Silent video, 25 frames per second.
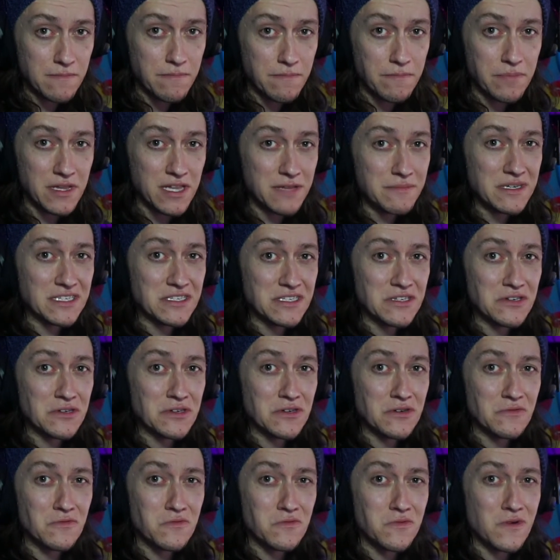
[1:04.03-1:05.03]
but let me tell
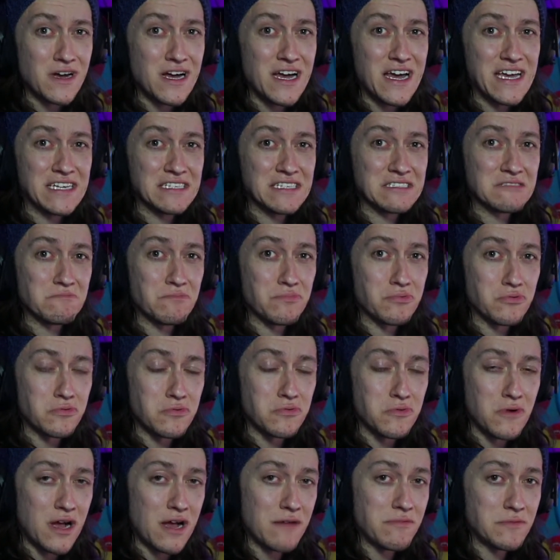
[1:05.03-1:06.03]
you why it's
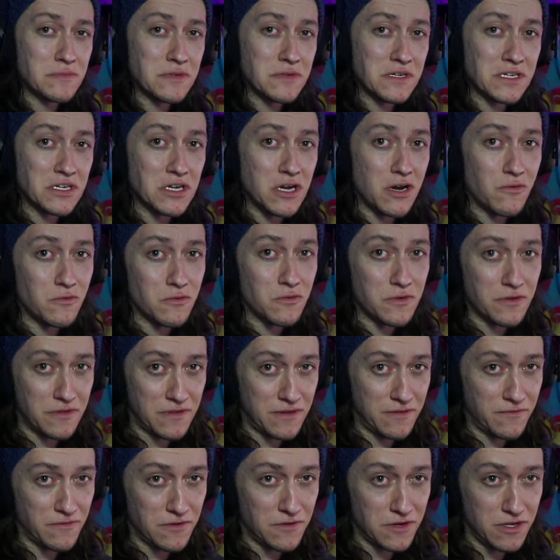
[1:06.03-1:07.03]
probably not worth
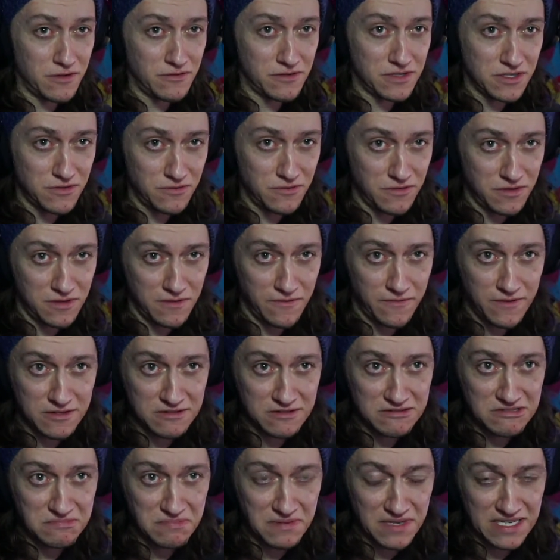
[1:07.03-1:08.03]
it for you to do it in the
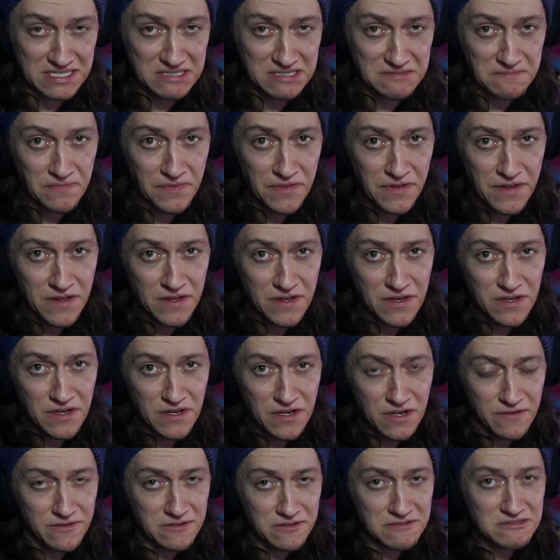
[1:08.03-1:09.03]
first place.
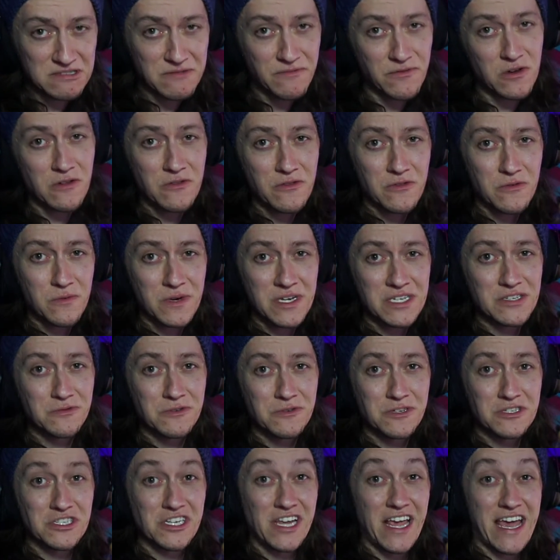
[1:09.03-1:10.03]
First of all, the way
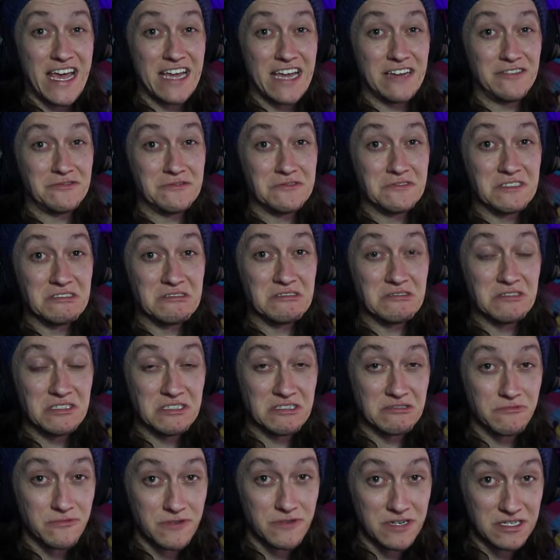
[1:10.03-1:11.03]
Twitch handles
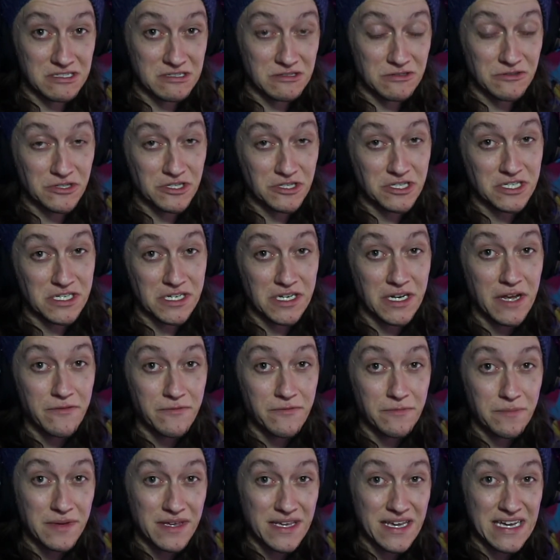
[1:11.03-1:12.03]
this resolution in
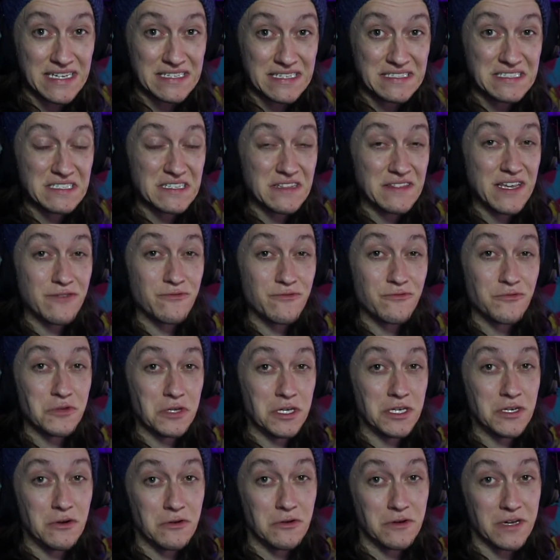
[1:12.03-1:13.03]
FPS, they
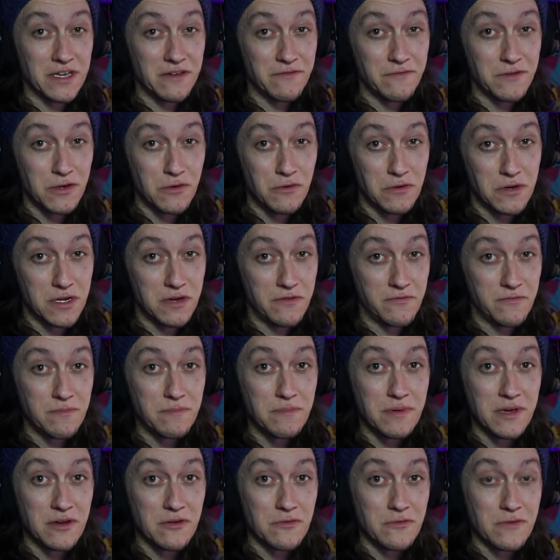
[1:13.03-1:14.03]
really don't give you enough
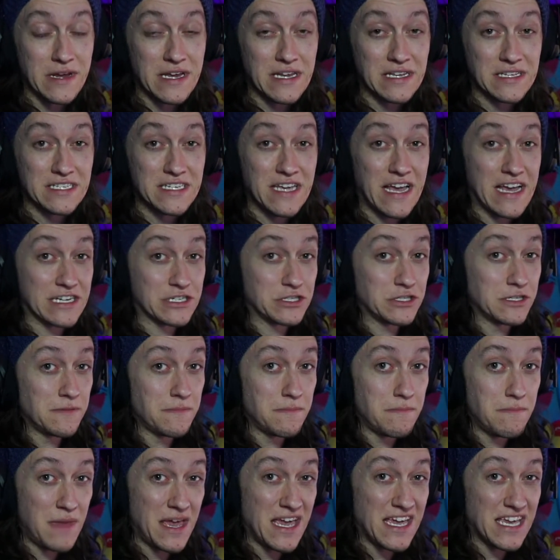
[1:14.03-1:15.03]
bitrate to actually
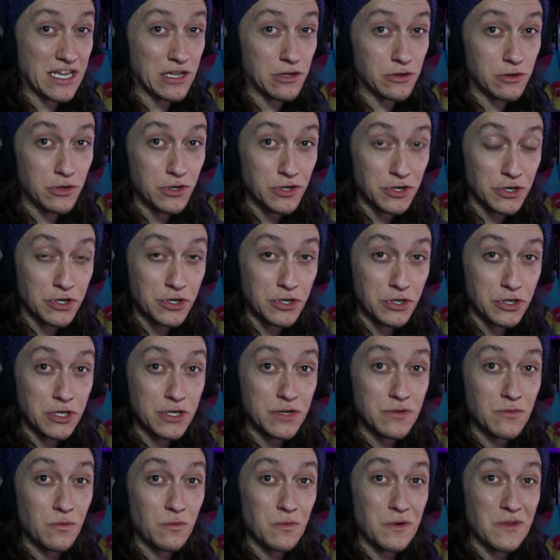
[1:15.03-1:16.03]
make it look
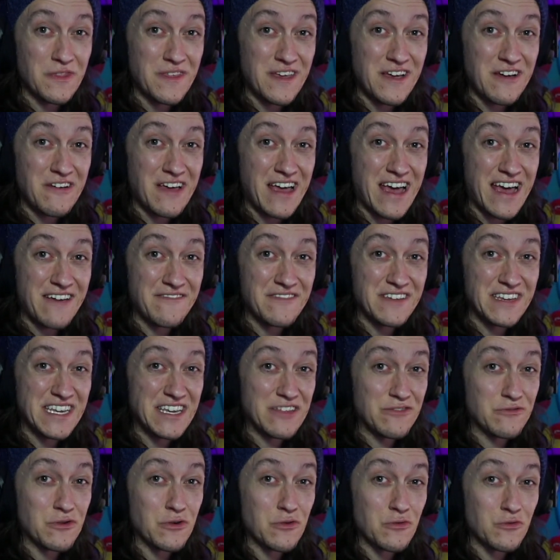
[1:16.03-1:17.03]
good without having
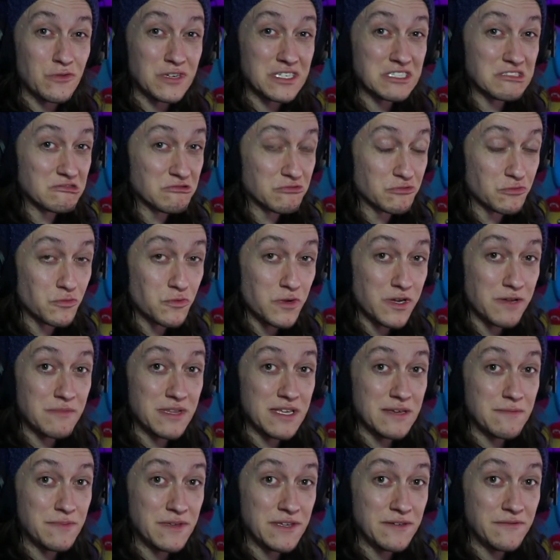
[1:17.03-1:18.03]
either an
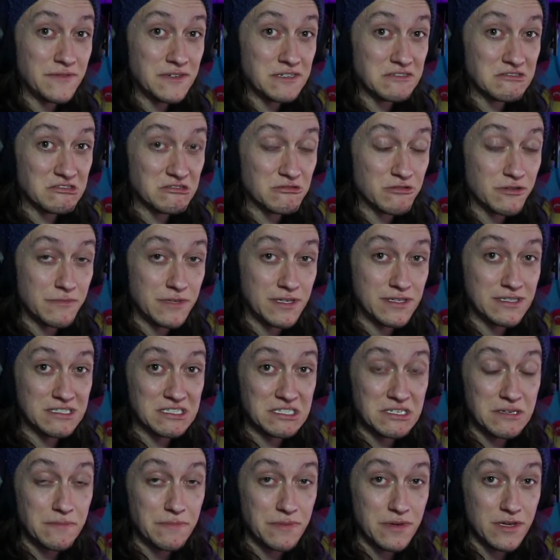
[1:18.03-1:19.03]
extremely beefy streaming
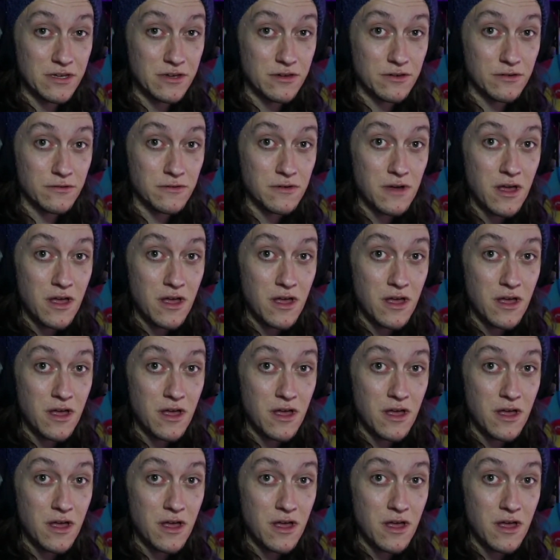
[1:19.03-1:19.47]
CPU,